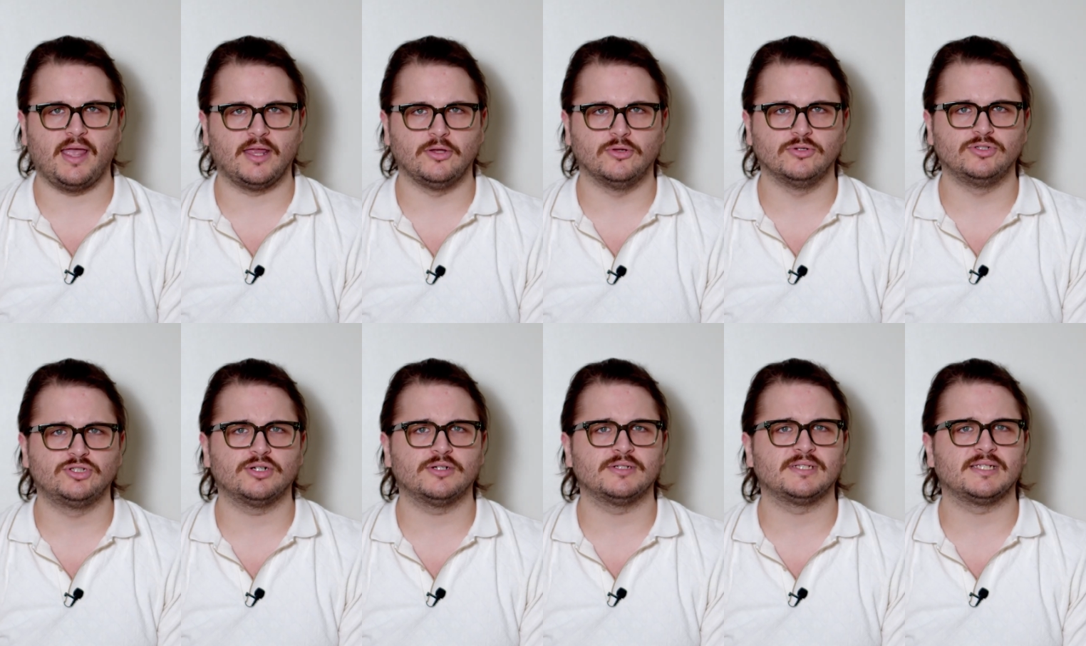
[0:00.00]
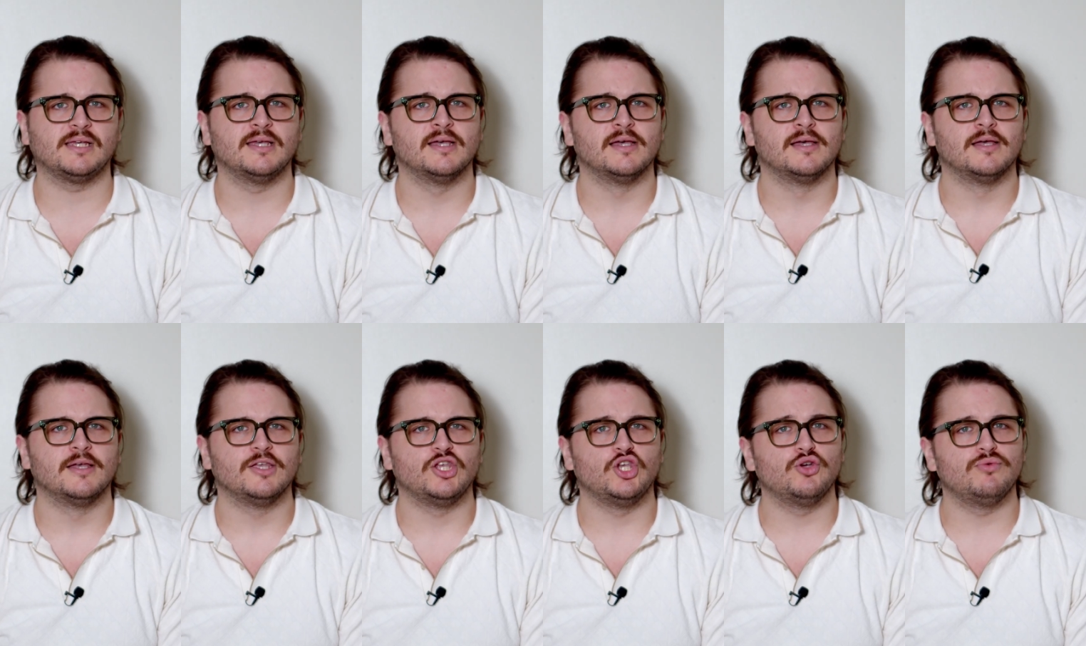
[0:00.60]
in New Jersey,
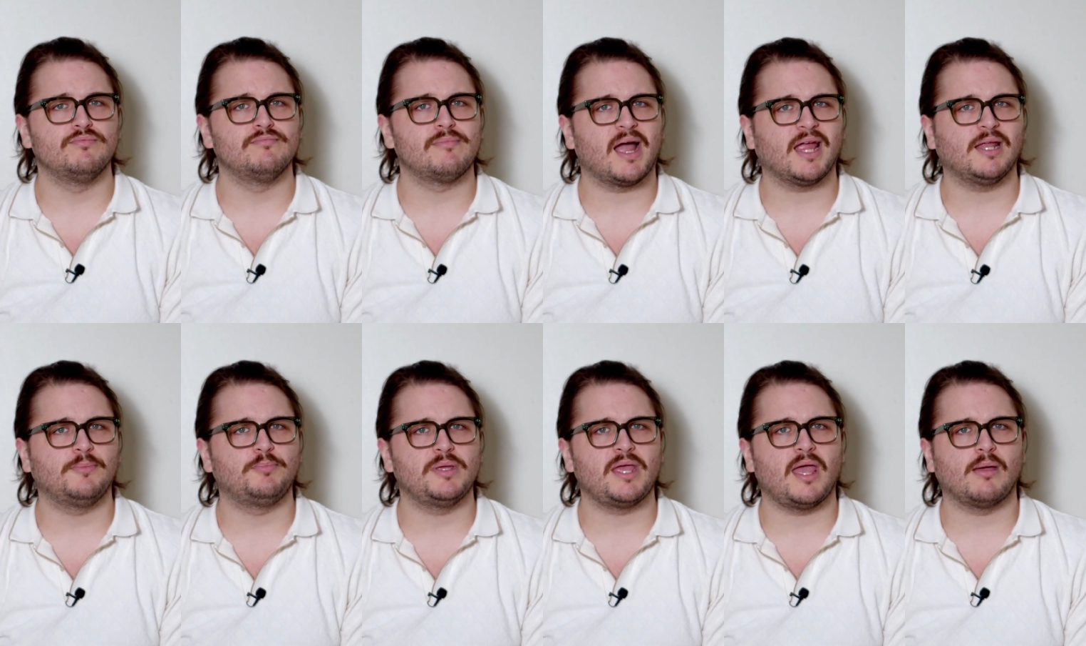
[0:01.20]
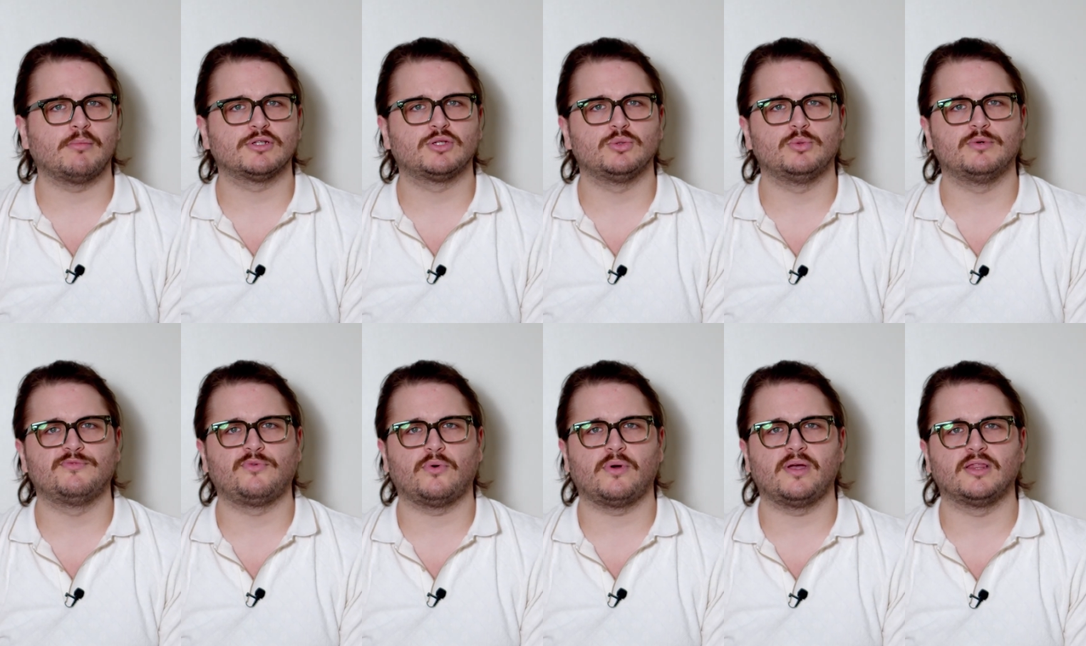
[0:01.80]
you might be able to
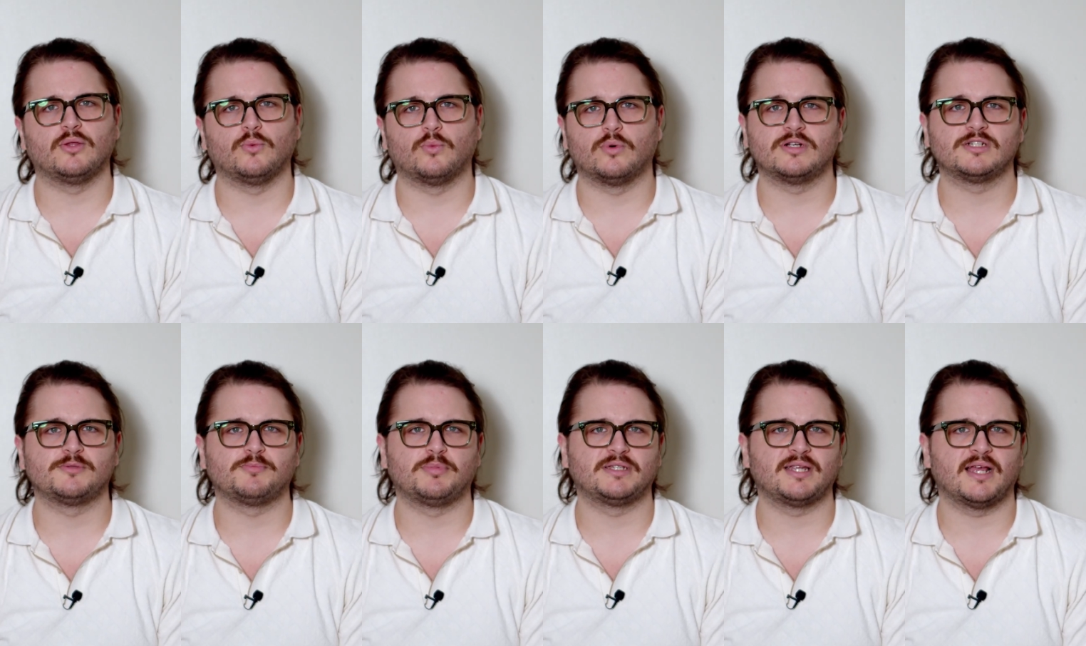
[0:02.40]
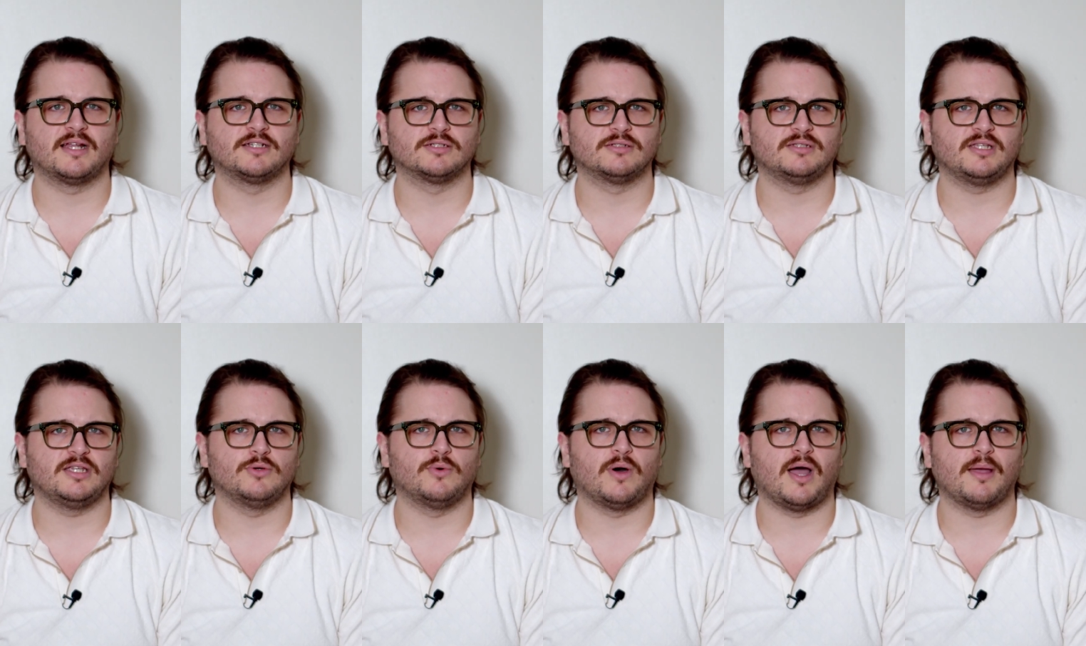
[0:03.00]
avoid the worst potential
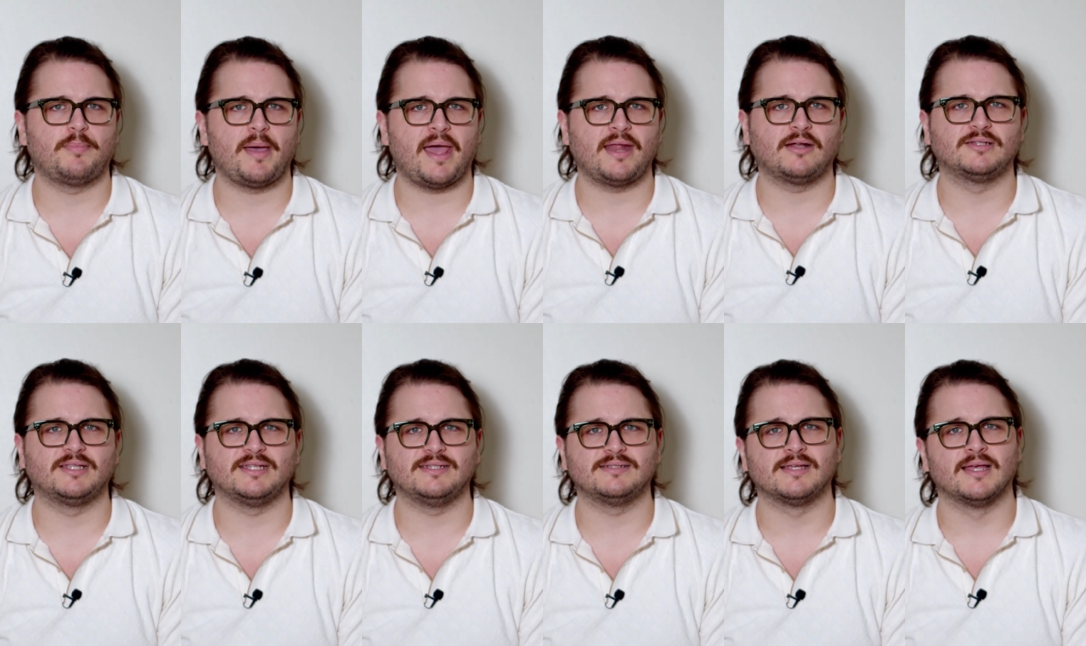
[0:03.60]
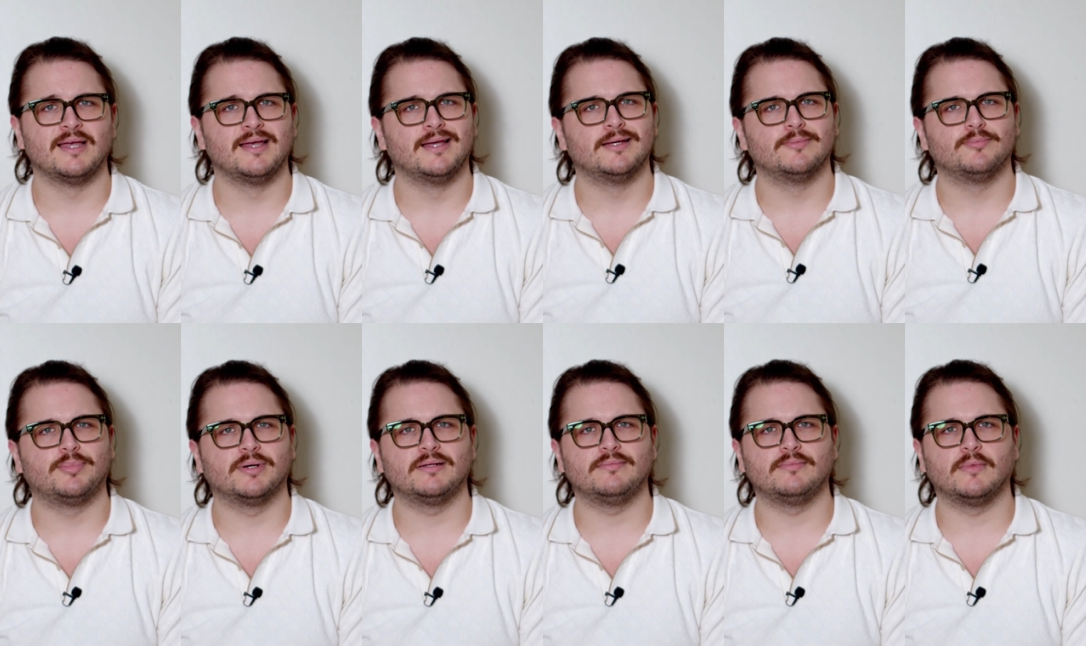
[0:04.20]
DUI penalties,
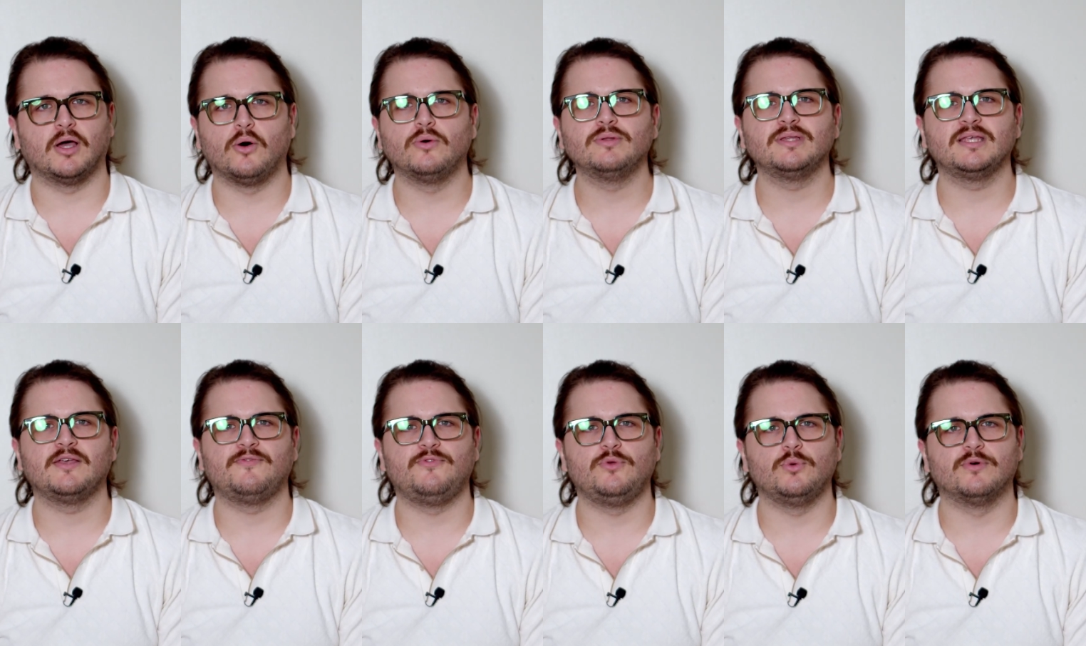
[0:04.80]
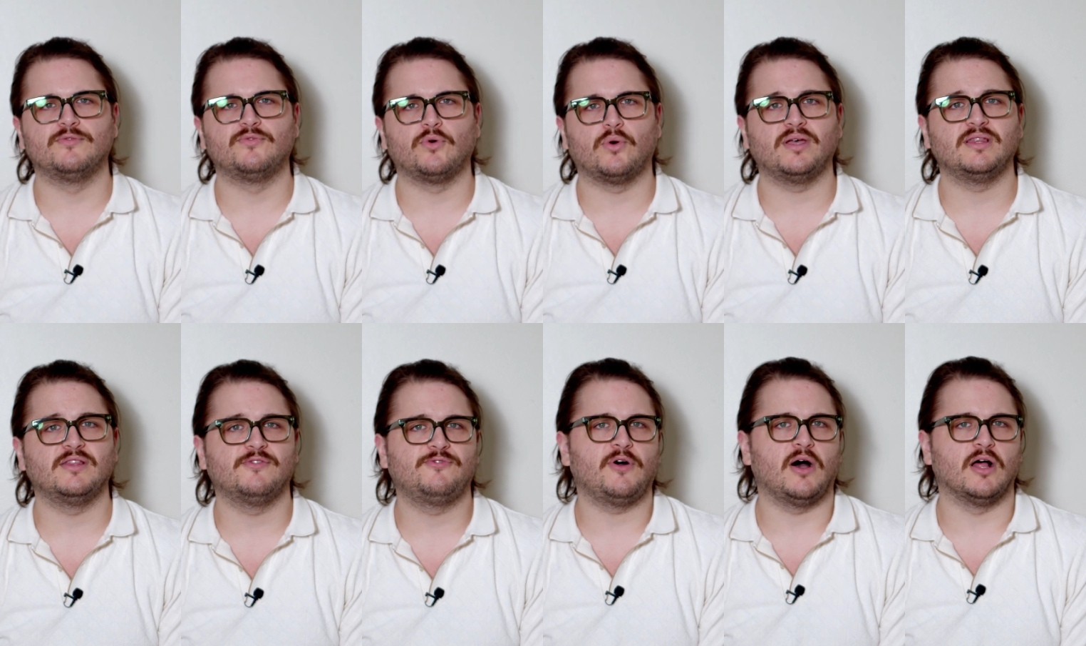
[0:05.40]
but only if you avoid
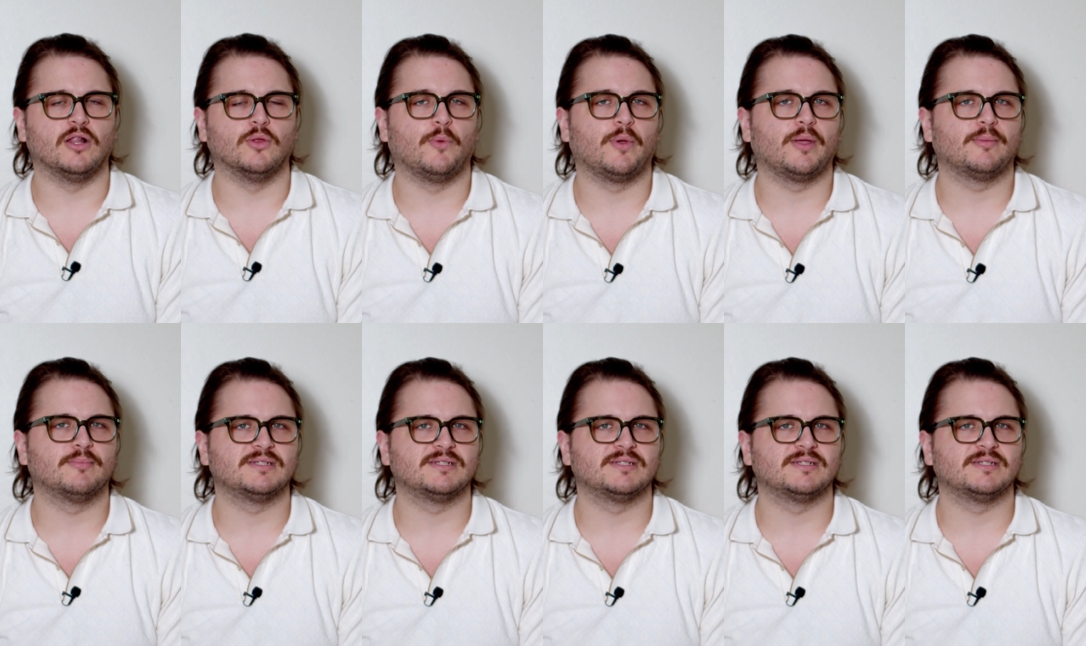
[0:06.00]
the following